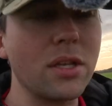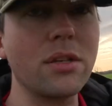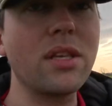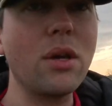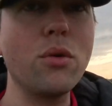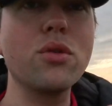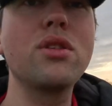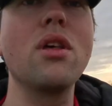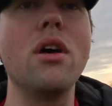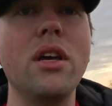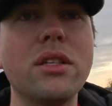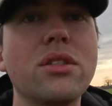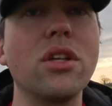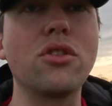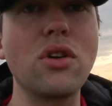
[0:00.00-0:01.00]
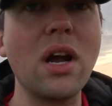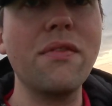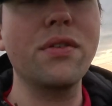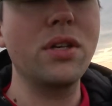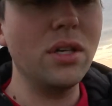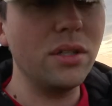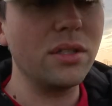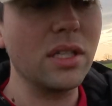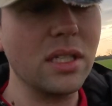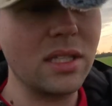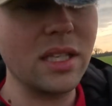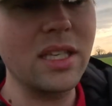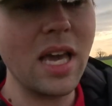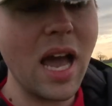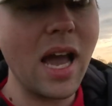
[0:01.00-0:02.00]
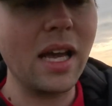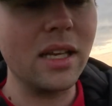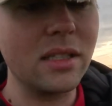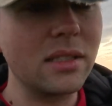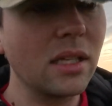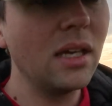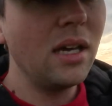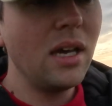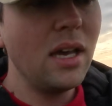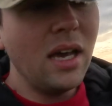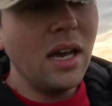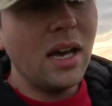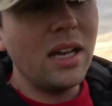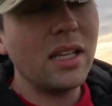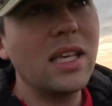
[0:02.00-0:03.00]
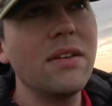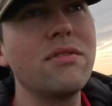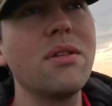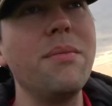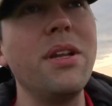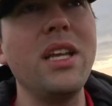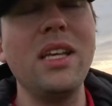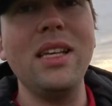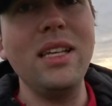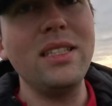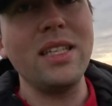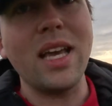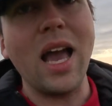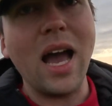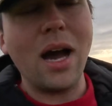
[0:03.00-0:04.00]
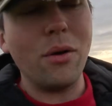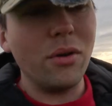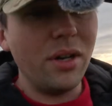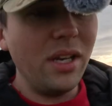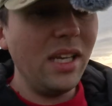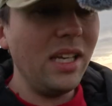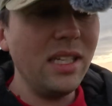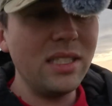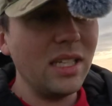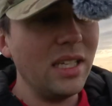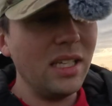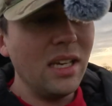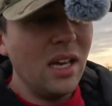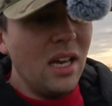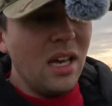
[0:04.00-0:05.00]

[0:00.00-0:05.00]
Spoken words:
They'll say, oh, it's the traffickers, it's the gangs, and it gives them an easy out, an easy